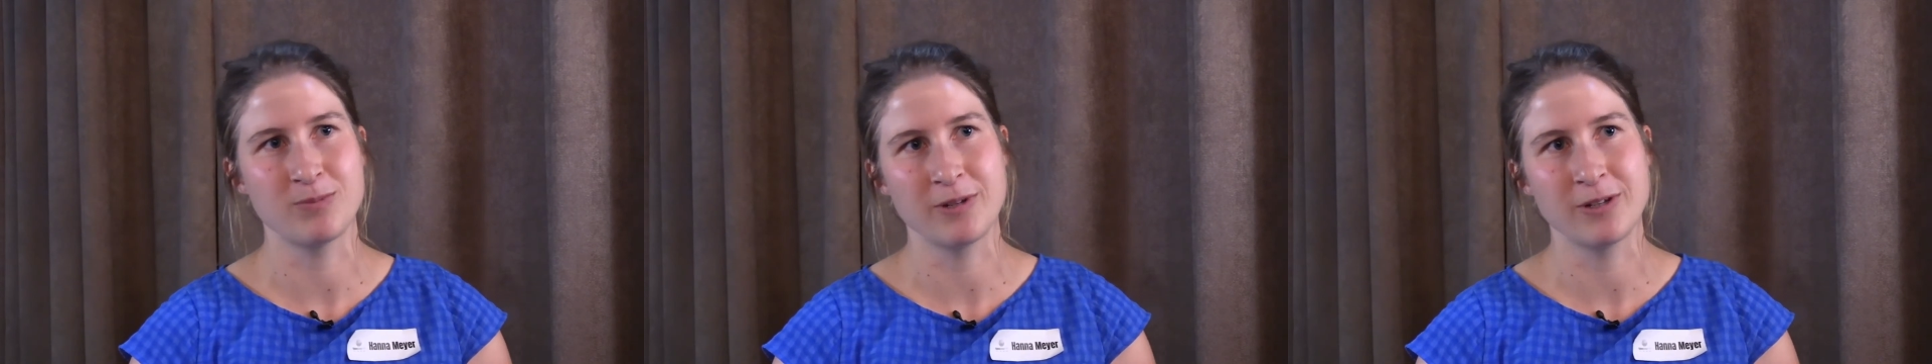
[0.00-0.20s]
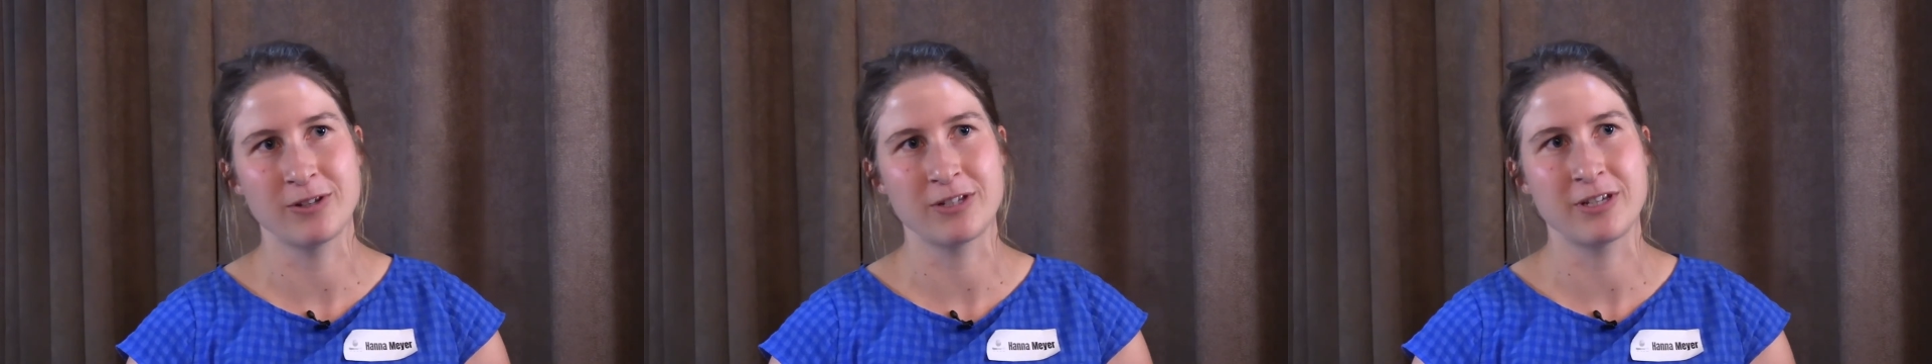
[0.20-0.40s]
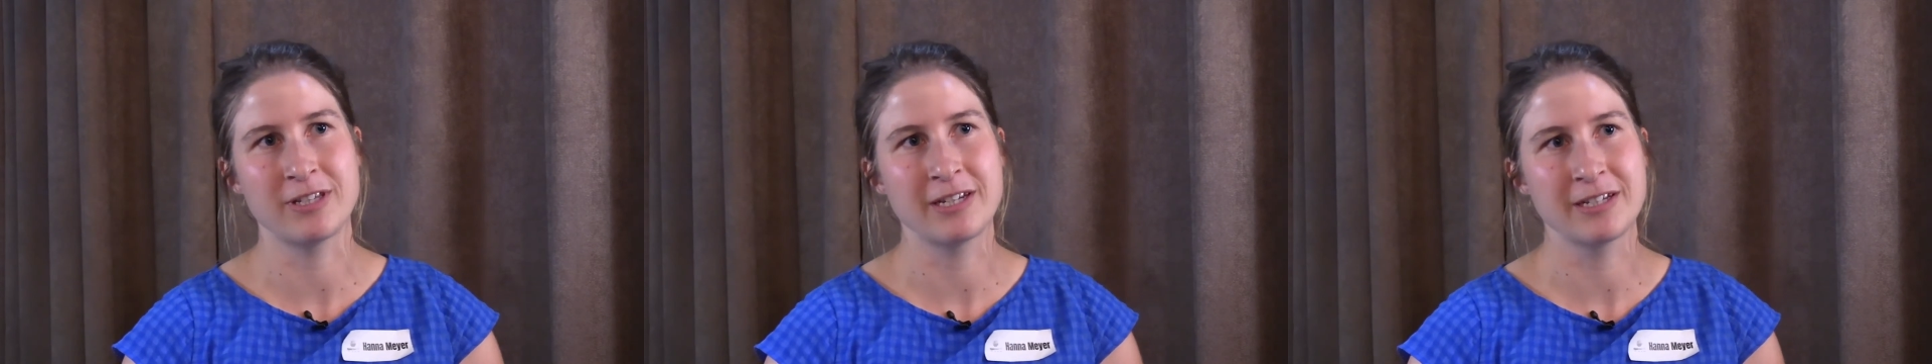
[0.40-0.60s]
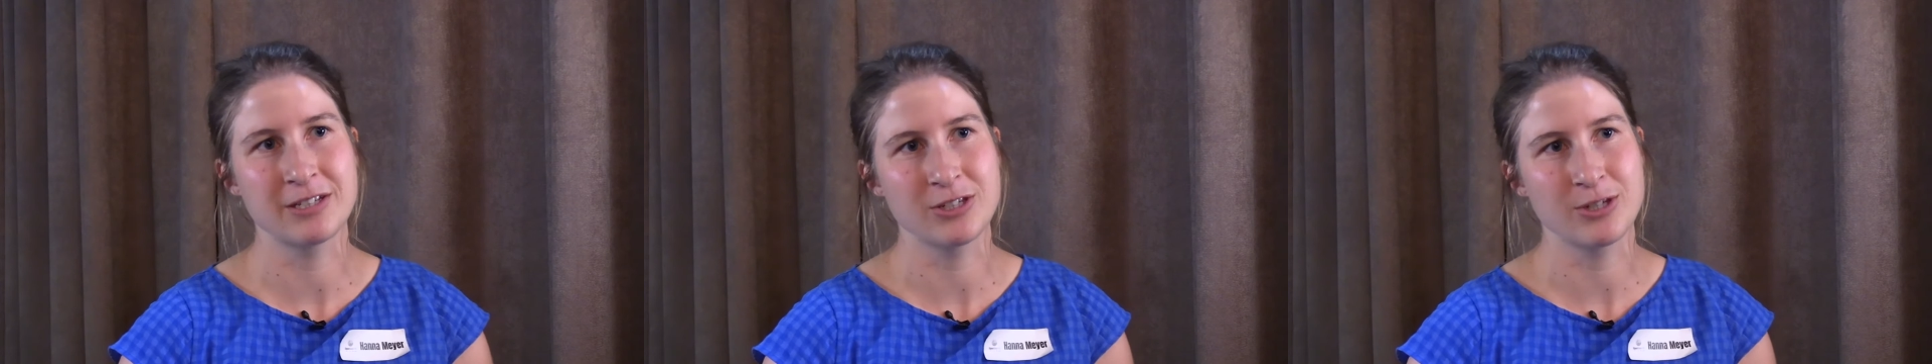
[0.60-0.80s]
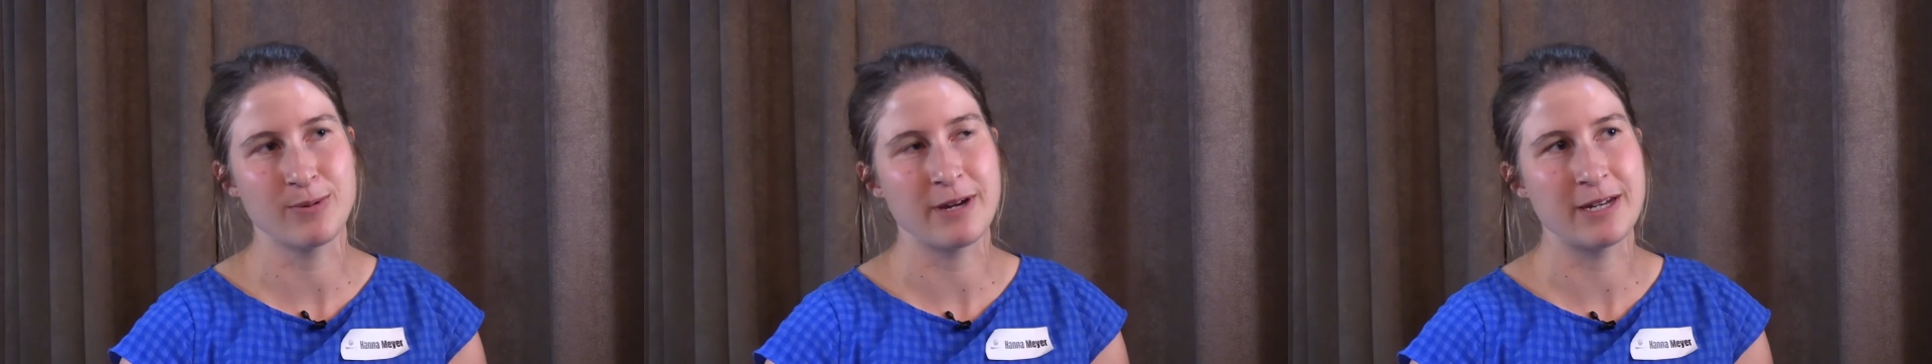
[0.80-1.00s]
because I think
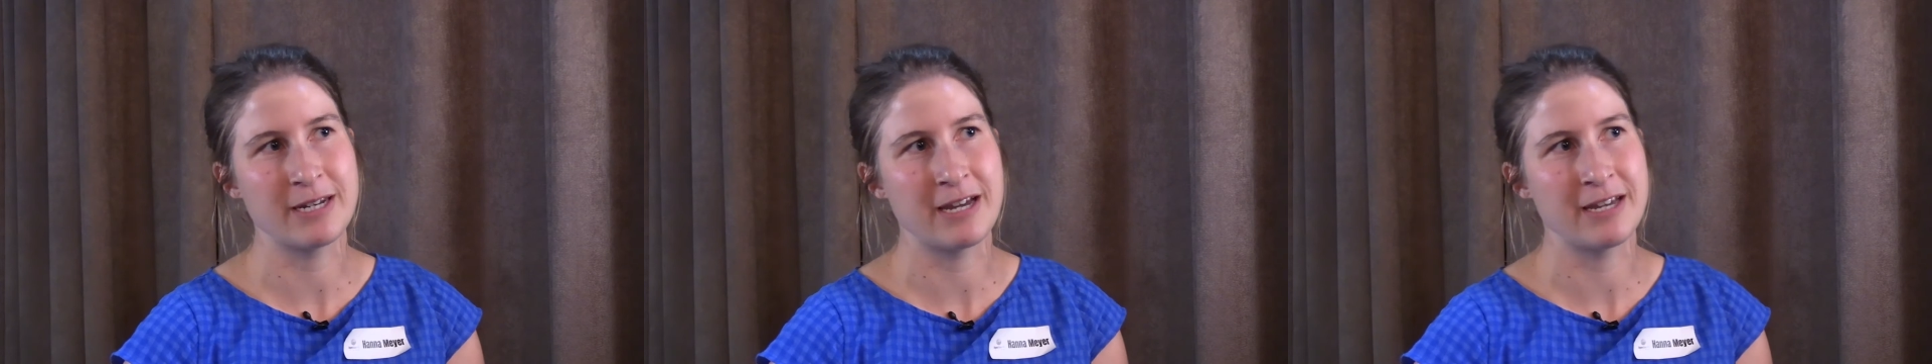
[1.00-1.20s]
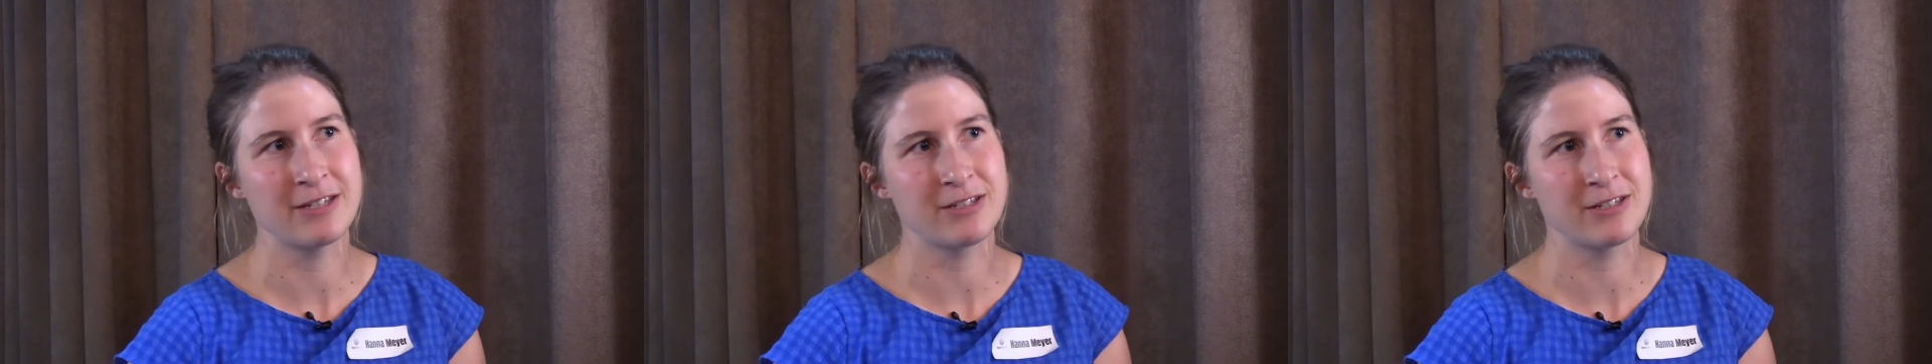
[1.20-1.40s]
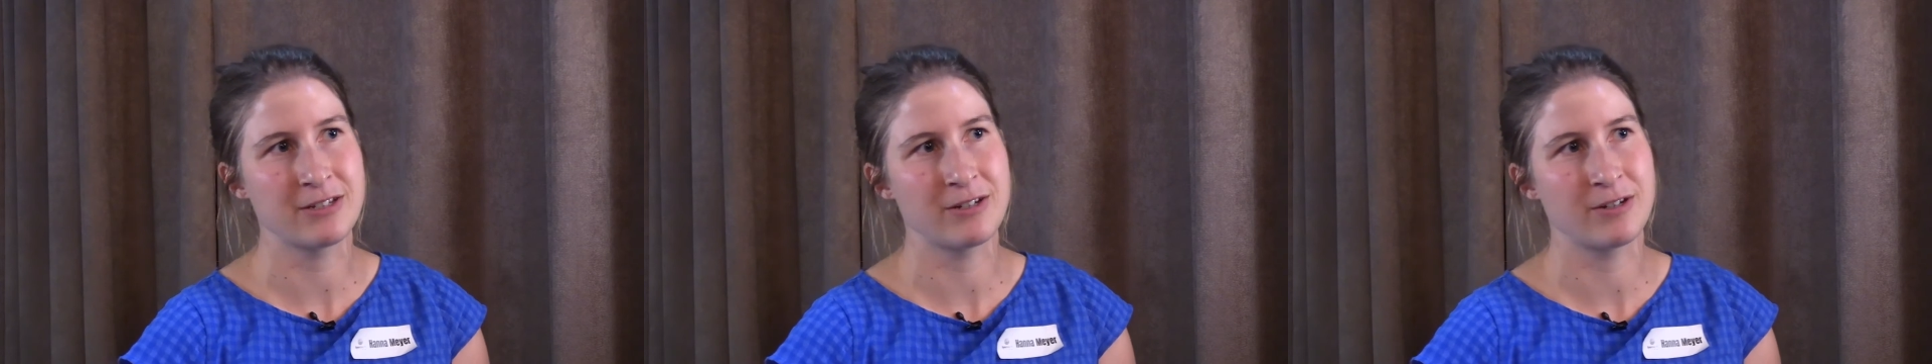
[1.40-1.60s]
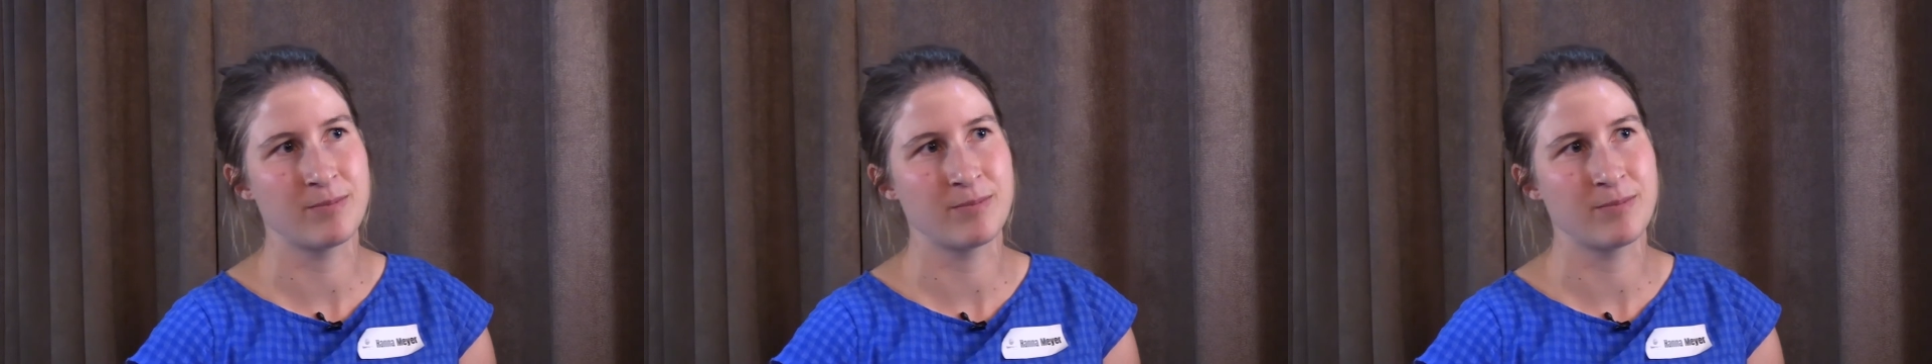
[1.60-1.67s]
it's quite nice